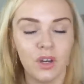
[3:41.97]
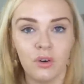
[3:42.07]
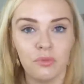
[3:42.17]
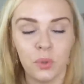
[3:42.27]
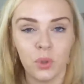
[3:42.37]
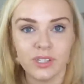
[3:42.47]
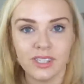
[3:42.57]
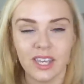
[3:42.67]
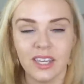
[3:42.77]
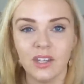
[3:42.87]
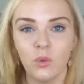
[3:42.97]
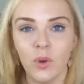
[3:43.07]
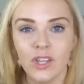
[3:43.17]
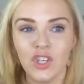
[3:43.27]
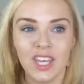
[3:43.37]
of poison,
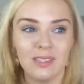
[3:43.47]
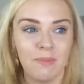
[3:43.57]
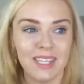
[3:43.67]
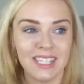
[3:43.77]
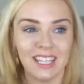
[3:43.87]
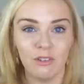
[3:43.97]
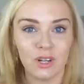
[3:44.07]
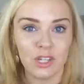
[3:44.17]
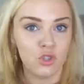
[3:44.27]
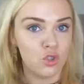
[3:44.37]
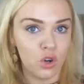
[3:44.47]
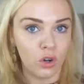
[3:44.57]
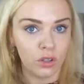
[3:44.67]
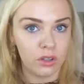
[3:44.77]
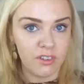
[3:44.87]
which is basically a really
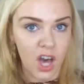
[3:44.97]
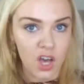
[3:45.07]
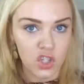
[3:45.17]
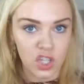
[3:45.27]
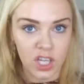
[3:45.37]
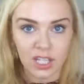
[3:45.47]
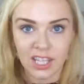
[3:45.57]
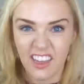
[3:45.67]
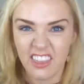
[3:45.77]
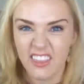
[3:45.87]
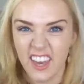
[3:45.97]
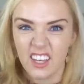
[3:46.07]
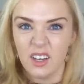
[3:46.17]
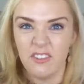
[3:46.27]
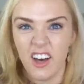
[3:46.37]
stronger version, like
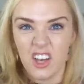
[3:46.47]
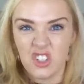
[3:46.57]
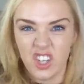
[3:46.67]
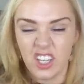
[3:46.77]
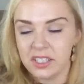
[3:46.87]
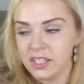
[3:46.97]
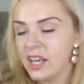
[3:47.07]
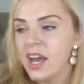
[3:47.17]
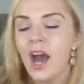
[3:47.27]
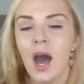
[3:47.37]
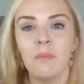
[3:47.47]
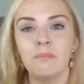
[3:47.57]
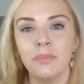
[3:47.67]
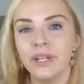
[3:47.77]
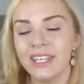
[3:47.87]
thicker version.
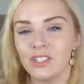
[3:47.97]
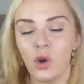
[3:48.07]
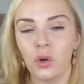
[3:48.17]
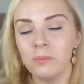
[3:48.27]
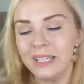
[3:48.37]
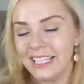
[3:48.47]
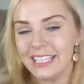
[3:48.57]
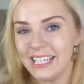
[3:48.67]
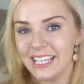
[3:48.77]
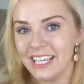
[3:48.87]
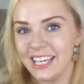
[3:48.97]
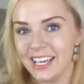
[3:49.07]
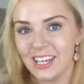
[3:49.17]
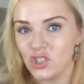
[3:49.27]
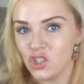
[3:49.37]
But it's got
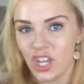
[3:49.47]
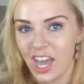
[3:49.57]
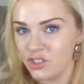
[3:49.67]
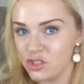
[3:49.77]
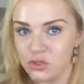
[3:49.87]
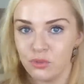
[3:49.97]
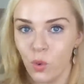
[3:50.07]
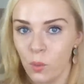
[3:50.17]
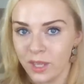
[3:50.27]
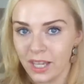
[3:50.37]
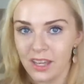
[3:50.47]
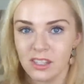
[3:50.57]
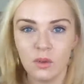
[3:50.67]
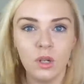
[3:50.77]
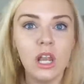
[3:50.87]
completely changed formula.
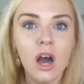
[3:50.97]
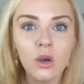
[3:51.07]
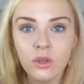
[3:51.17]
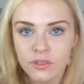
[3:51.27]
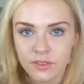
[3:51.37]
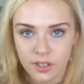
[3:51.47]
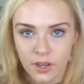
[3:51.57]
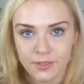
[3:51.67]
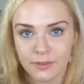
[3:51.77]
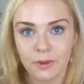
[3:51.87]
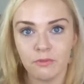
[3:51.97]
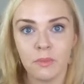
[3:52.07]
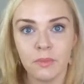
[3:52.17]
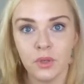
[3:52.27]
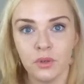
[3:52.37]
So loads of the notes have been
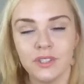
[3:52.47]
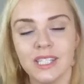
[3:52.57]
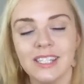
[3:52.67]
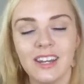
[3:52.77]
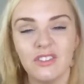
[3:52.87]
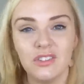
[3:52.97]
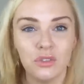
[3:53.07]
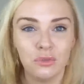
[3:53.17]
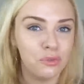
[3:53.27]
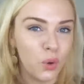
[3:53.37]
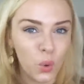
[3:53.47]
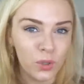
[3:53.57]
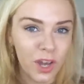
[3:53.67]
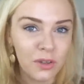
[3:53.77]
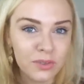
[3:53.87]
removed. Instead, there's just four
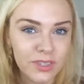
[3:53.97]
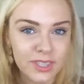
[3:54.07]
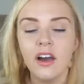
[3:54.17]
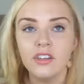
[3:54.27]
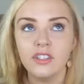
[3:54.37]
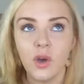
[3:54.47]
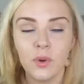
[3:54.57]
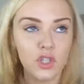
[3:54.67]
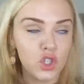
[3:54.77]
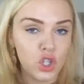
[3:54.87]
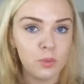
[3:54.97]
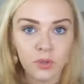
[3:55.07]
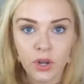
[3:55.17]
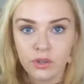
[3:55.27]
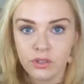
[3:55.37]
notes. So it's
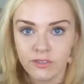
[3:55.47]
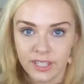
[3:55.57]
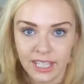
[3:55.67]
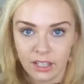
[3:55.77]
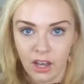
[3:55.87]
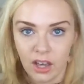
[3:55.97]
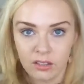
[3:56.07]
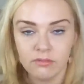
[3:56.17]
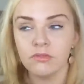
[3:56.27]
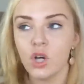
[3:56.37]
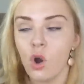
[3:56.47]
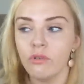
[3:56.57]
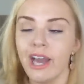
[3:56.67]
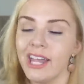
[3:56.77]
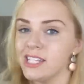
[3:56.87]
tuberose, vanilla,
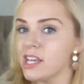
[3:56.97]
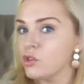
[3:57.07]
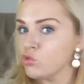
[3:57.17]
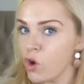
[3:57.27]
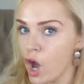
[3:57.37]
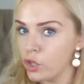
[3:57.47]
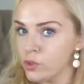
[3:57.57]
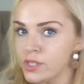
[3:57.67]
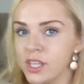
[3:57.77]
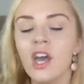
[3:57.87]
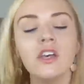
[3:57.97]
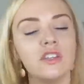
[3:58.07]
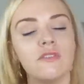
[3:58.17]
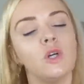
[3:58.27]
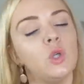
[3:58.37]
coriander and rose.
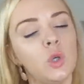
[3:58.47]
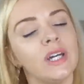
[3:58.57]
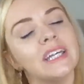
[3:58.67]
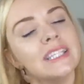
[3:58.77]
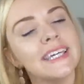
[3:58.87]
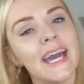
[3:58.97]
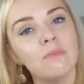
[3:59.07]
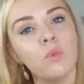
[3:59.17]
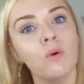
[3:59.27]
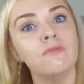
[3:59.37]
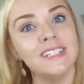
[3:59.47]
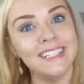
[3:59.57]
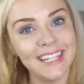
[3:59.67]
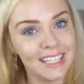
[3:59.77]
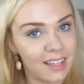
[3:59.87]
So if you're looking to get more
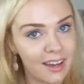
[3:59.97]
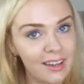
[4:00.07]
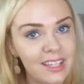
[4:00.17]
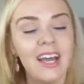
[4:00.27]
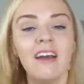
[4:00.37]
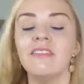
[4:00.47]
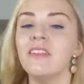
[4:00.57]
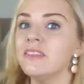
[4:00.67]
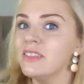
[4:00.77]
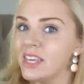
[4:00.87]
vanilla, then